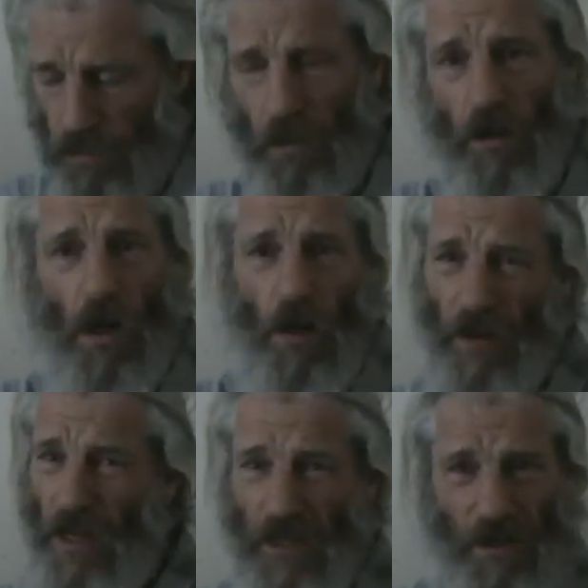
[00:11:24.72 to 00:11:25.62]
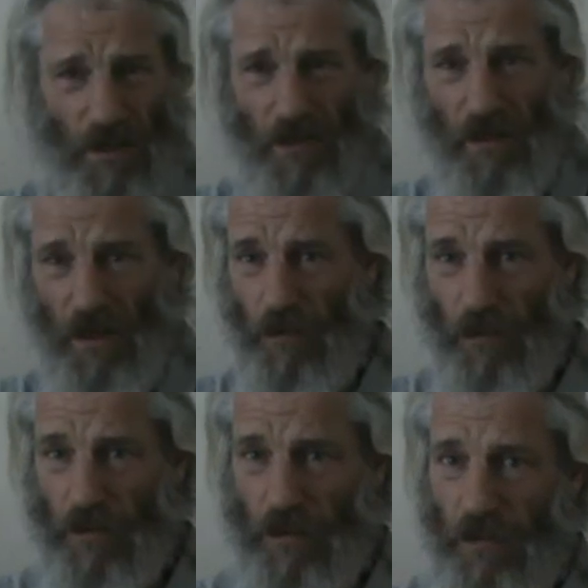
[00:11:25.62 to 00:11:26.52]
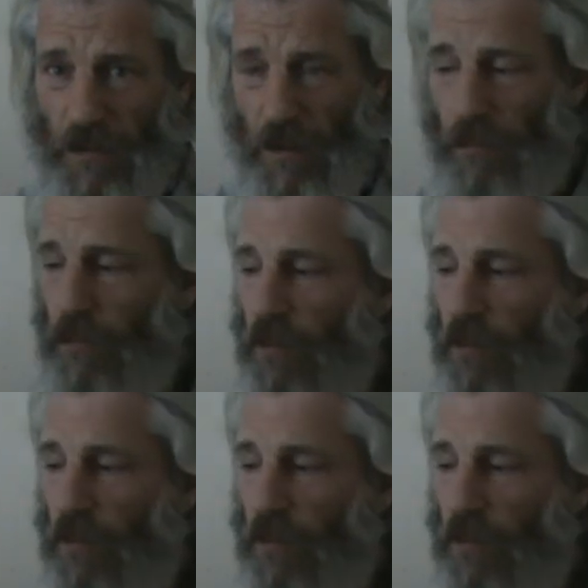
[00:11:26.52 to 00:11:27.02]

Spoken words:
Carbonation is terrible, terrible.